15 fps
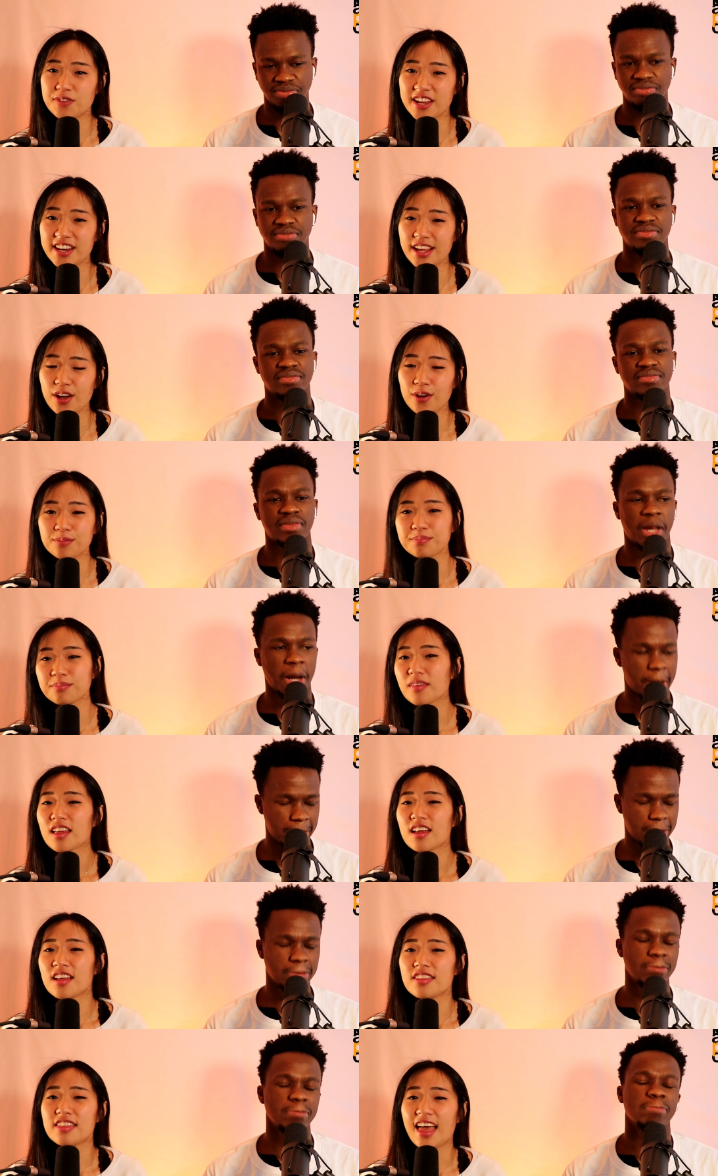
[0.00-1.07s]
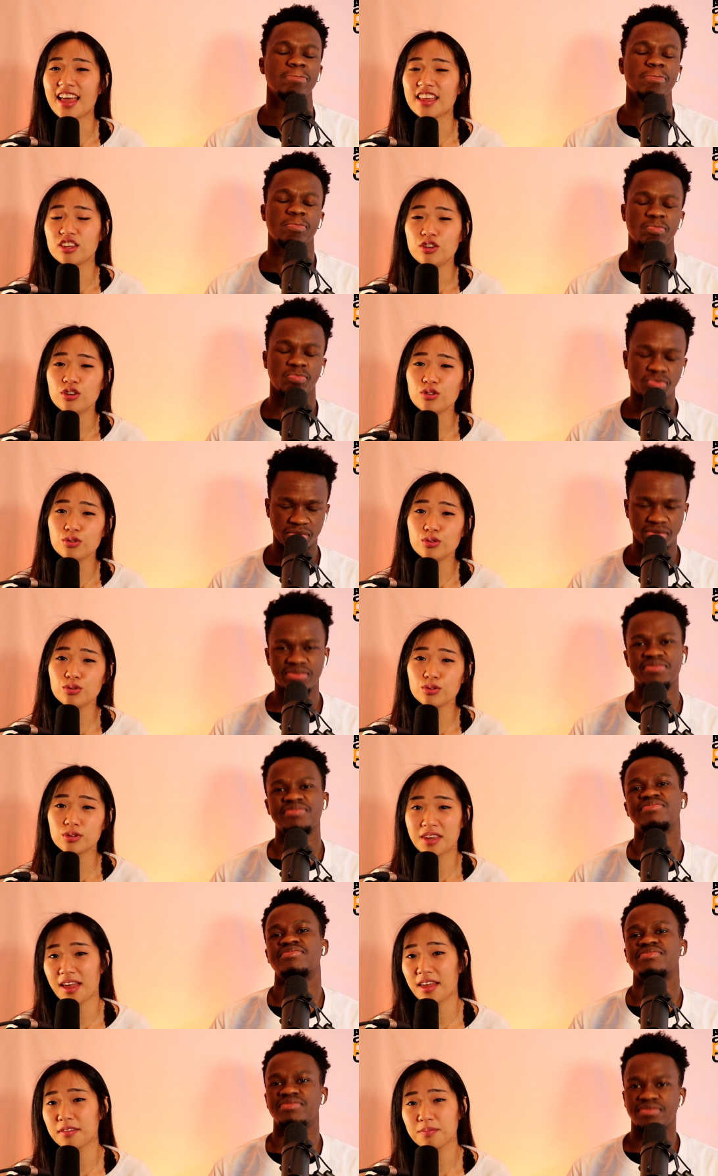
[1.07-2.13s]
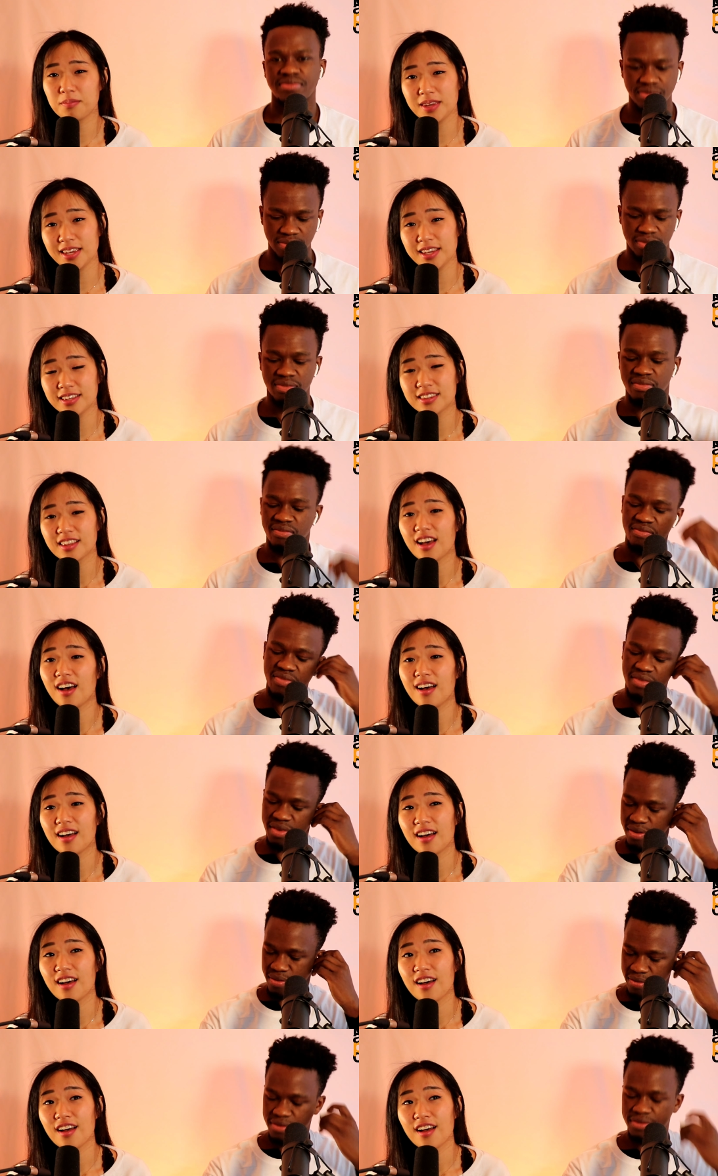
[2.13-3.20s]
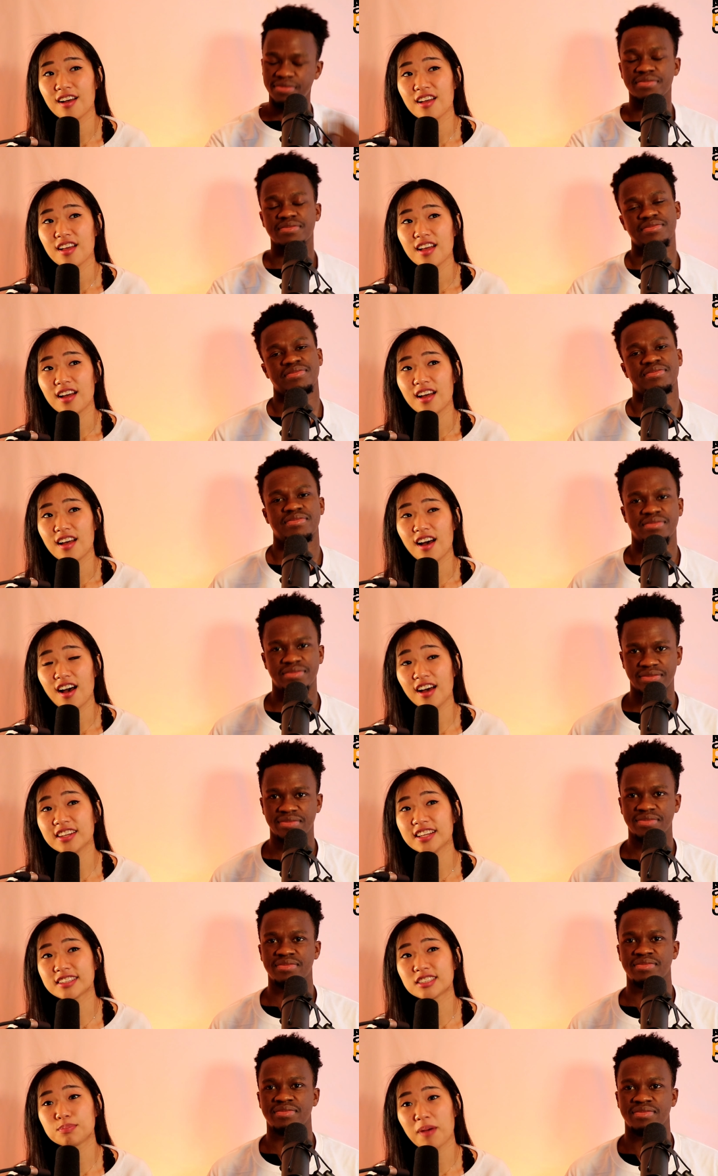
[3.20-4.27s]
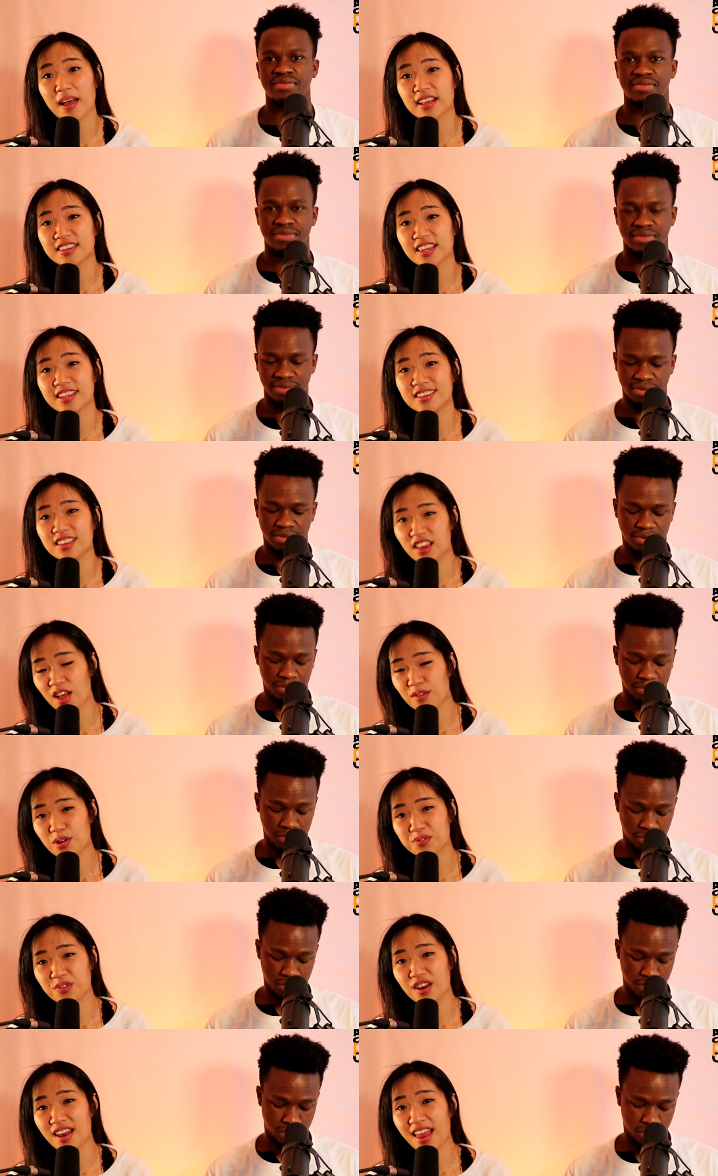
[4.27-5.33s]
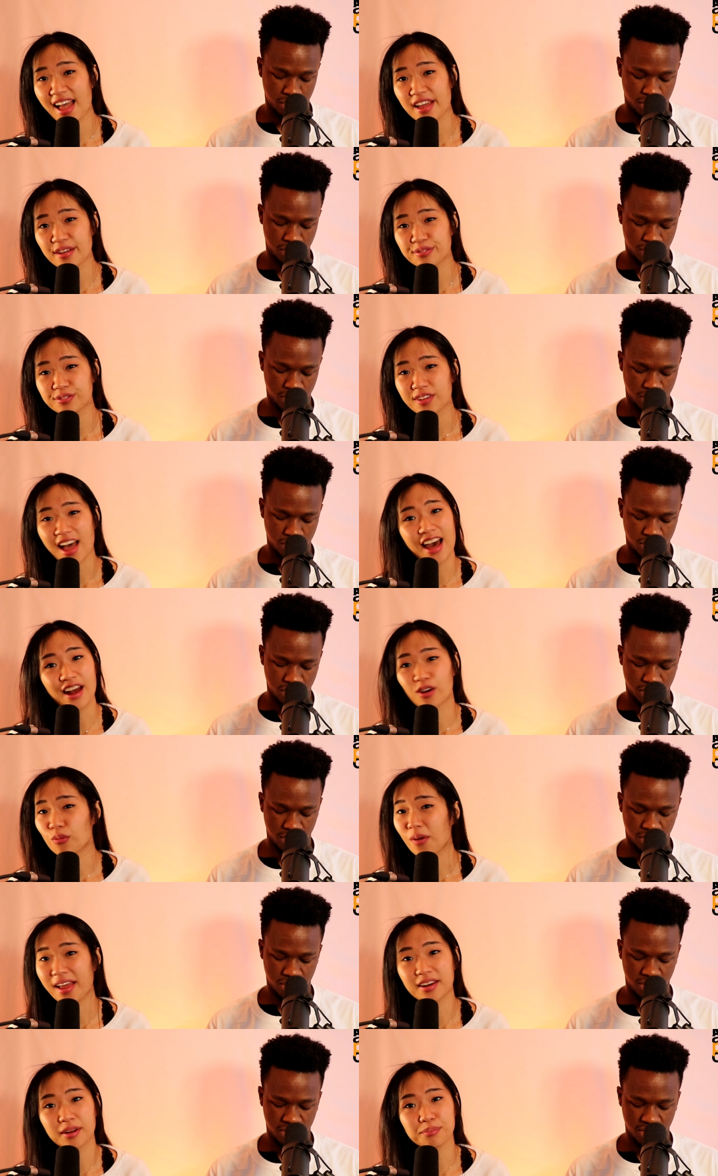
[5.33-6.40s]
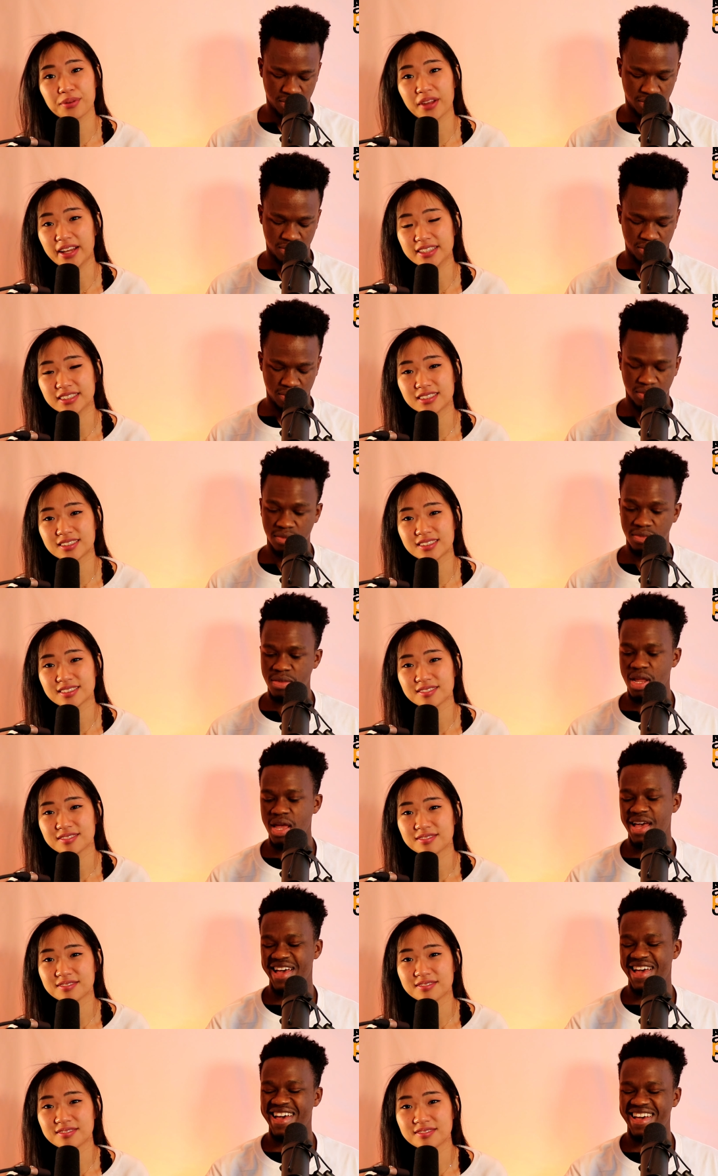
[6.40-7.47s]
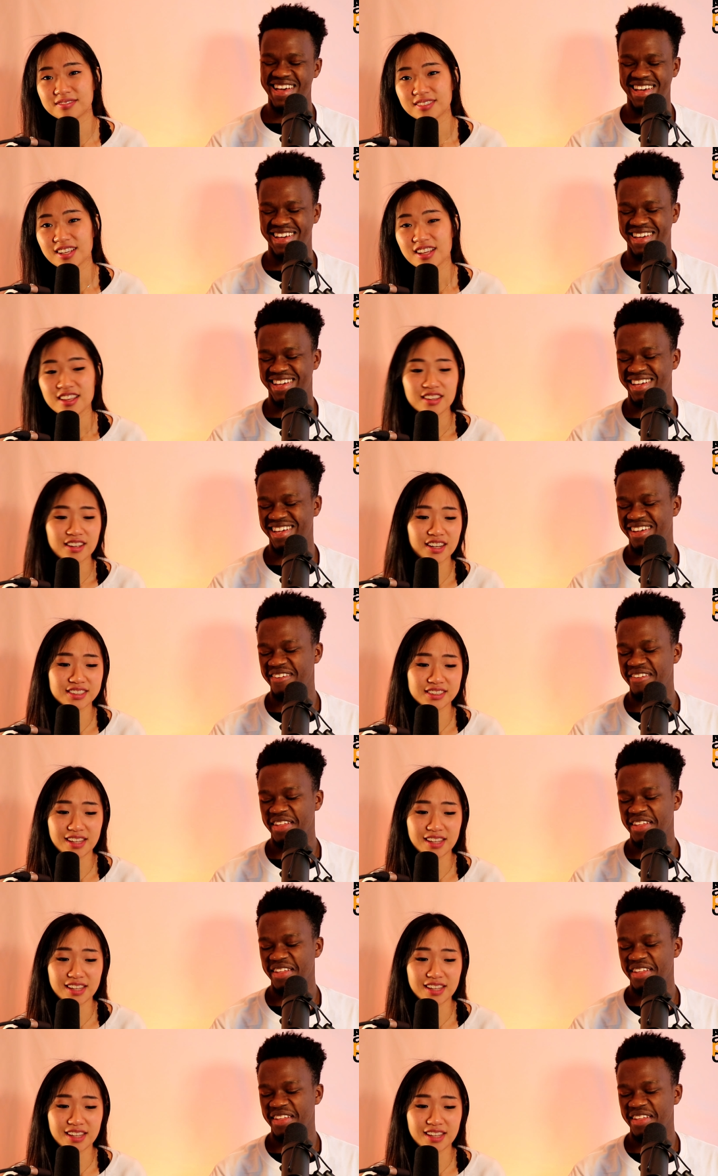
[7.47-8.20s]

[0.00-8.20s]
Speaker 1: video mm-hmm. that you can meet unexpected love of your life at a random place. Because